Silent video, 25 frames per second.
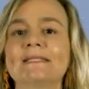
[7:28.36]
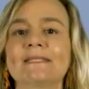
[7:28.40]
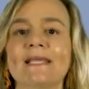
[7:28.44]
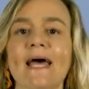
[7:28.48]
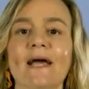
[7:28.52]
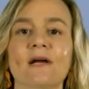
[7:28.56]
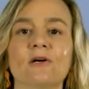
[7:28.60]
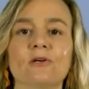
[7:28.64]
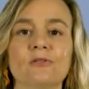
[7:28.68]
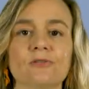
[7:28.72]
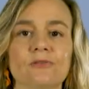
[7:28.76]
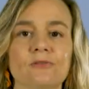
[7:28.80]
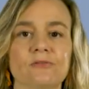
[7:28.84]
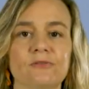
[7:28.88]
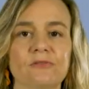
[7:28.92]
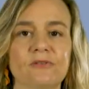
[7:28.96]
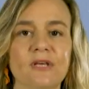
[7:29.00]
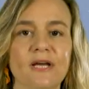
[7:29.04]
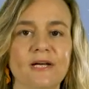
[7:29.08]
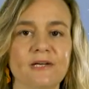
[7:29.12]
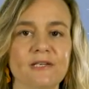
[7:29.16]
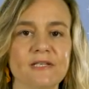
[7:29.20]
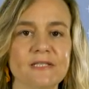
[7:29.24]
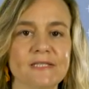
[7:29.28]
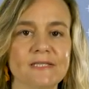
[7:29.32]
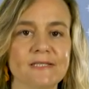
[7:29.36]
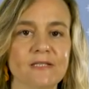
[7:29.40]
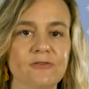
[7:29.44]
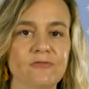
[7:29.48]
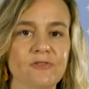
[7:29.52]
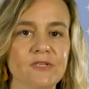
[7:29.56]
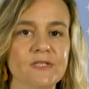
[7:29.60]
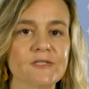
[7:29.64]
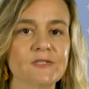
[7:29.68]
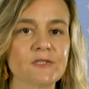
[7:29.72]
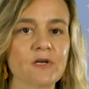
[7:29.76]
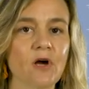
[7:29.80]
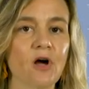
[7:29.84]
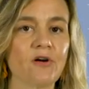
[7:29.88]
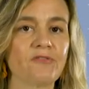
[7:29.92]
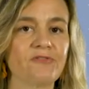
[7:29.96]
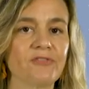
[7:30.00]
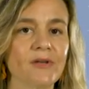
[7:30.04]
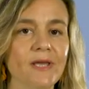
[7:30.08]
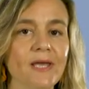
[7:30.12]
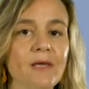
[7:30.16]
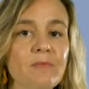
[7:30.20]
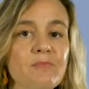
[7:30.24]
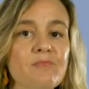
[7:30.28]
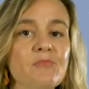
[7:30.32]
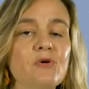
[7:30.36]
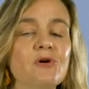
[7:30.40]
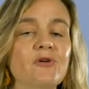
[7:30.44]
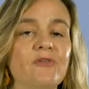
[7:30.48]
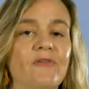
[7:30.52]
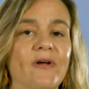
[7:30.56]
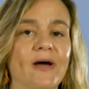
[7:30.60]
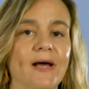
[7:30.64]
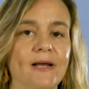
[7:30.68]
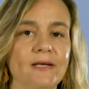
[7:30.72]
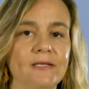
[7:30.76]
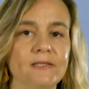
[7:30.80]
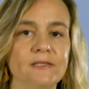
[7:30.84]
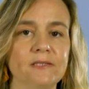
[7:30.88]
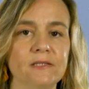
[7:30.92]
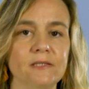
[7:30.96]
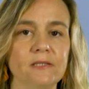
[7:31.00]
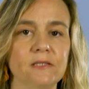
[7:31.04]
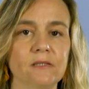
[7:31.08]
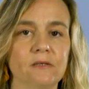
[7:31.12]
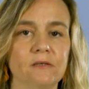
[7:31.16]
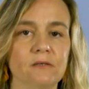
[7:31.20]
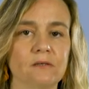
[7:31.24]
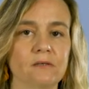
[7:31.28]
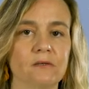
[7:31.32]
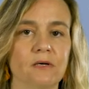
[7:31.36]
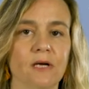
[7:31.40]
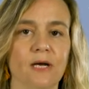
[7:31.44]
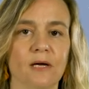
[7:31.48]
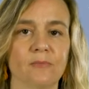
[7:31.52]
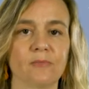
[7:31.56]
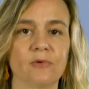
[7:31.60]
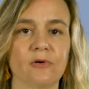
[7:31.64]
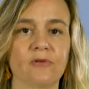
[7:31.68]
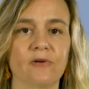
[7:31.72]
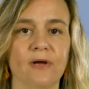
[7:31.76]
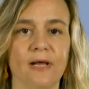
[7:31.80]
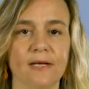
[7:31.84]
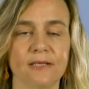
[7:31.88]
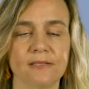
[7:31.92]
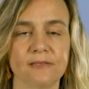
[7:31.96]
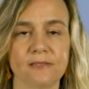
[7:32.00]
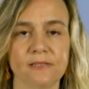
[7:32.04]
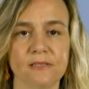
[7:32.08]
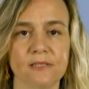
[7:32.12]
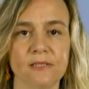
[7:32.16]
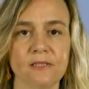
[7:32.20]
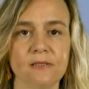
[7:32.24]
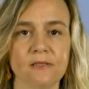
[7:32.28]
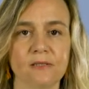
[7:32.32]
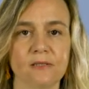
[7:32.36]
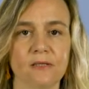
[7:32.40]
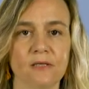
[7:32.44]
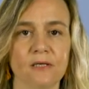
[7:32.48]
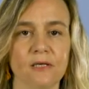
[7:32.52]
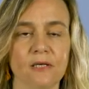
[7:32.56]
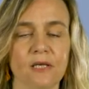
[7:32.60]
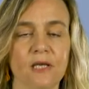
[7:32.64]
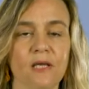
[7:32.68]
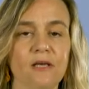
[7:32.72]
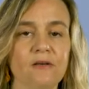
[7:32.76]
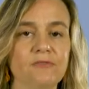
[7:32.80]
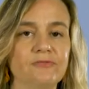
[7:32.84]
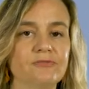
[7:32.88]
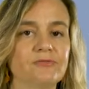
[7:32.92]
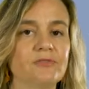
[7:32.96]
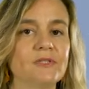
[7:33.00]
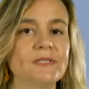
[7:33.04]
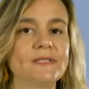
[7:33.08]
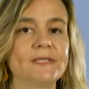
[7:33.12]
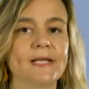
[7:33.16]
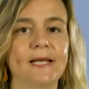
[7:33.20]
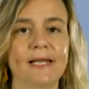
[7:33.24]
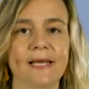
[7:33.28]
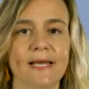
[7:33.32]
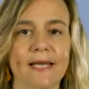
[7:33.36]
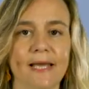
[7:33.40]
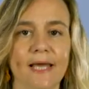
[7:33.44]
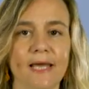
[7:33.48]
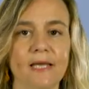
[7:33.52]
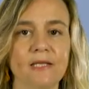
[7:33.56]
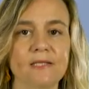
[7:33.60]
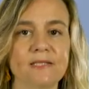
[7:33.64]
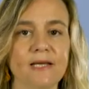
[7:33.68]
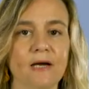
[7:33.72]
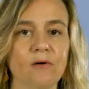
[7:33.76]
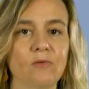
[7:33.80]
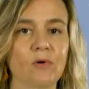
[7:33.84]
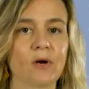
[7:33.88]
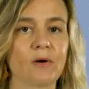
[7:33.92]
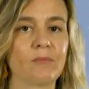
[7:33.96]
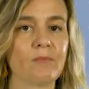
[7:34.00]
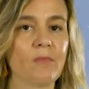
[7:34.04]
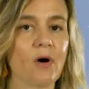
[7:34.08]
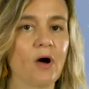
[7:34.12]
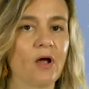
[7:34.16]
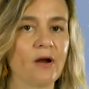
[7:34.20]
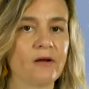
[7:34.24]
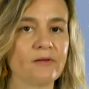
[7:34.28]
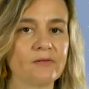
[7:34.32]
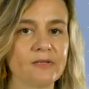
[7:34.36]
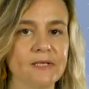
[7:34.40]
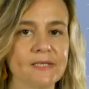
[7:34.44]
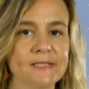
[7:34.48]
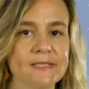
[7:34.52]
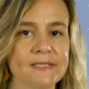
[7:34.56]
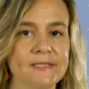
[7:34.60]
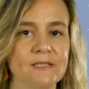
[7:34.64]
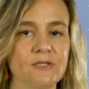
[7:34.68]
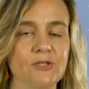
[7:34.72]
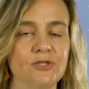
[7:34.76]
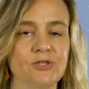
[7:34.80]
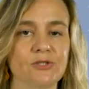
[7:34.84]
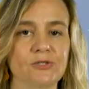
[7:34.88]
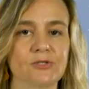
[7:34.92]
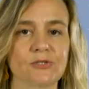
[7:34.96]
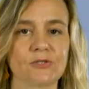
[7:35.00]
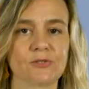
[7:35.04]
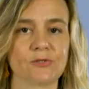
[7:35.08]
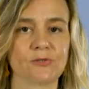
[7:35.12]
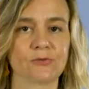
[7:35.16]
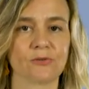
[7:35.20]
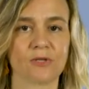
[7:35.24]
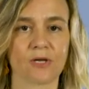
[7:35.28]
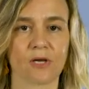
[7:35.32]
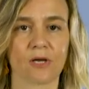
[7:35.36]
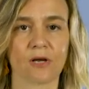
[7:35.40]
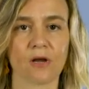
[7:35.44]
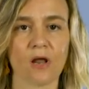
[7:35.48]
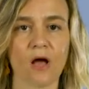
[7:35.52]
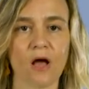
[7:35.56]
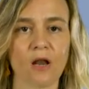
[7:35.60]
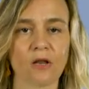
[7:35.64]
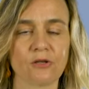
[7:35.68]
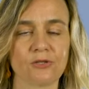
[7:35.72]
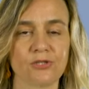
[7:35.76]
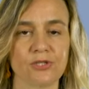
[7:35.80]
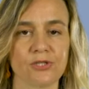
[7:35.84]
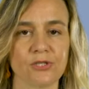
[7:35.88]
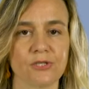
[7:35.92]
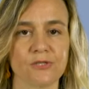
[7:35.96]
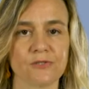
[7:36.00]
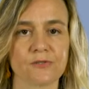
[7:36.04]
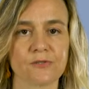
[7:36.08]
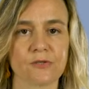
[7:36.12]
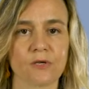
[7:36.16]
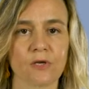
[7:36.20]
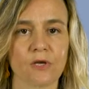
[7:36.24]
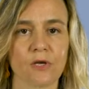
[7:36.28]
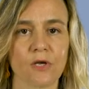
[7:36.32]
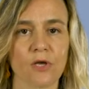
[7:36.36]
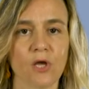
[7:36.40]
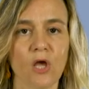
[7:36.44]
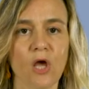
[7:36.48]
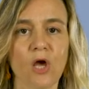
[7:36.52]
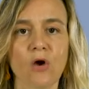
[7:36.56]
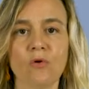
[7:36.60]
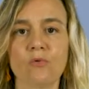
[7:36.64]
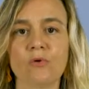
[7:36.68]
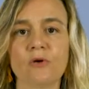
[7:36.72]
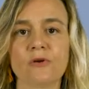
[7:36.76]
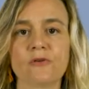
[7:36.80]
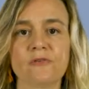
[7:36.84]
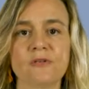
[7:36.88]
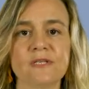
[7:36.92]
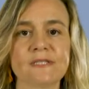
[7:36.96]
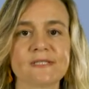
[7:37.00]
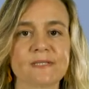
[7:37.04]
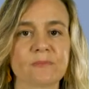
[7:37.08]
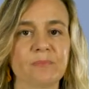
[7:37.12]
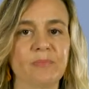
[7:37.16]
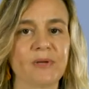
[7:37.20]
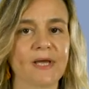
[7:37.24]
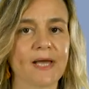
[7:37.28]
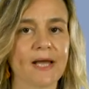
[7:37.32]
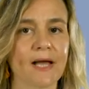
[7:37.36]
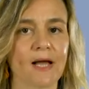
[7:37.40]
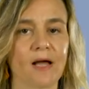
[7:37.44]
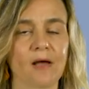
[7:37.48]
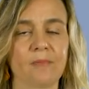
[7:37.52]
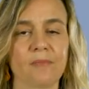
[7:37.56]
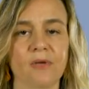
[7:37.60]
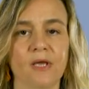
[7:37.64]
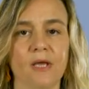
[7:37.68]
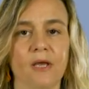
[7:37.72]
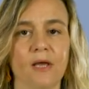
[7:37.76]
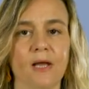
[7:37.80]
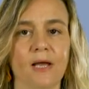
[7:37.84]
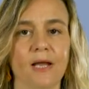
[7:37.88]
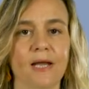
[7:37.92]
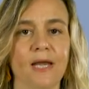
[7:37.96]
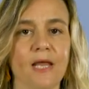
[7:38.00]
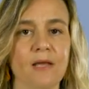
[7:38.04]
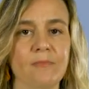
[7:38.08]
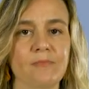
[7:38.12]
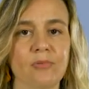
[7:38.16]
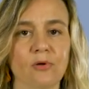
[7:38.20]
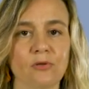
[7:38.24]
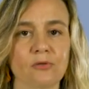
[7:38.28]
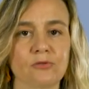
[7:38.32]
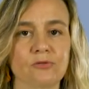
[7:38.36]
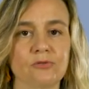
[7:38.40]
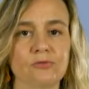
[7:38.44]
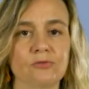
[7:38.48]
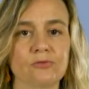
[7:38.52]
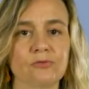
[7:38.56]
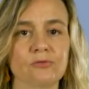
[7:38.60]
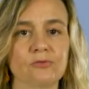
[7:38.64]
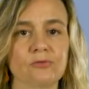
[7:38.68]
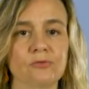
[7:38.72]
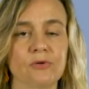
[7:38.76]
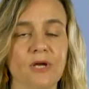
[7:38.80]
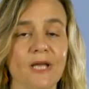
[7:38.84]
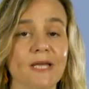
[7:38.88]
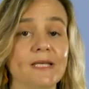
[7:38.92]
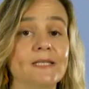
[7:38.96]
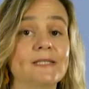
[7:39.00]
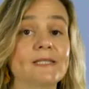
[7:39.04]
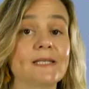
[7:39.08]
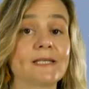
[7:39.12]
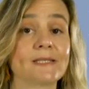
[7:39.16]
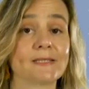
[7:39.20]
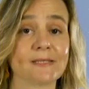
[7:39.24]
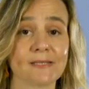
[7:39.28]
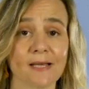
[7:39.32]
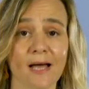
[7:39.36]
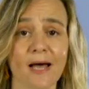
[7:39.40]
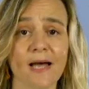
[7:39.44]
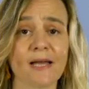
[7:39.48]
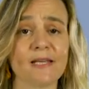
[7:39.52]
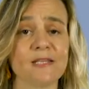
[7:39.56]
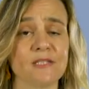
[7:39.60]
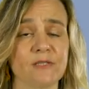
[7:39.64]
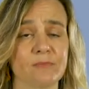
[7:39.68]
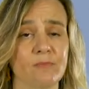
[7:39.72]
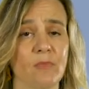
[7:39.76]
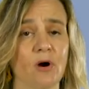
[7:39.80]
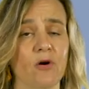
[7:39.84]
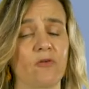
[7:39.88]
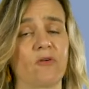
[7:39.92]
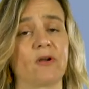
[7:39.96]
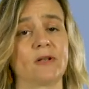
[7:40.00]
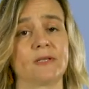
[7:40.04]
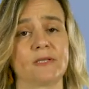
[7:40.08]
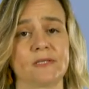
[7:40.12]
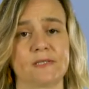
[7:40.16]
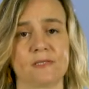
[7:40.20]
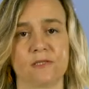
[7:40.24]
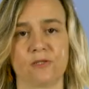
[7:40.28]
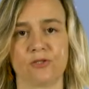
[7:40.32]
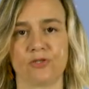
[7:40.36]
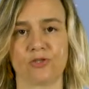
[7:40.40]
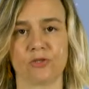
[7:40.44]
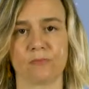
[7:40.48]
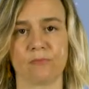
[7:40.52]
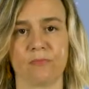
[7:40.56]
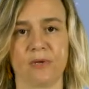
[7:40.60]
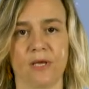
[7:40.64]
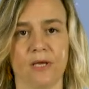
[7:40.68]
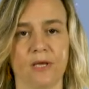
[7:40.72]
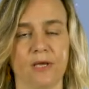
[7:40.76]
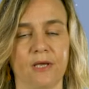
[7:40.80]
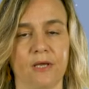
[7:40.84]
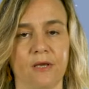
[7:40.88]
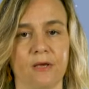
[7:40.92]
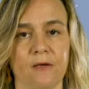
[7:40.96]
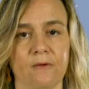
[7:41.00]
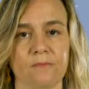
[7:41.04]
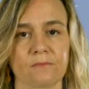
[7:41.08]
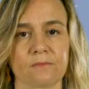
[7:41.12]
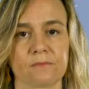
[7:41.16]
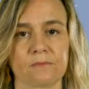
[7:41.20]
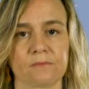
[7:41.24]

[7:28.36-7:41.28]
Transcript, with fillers: Second, there is the risk of immorality or amorality. If we delegate our moral decisions to technologies, we risk becoming unable to exercise moral decision-making.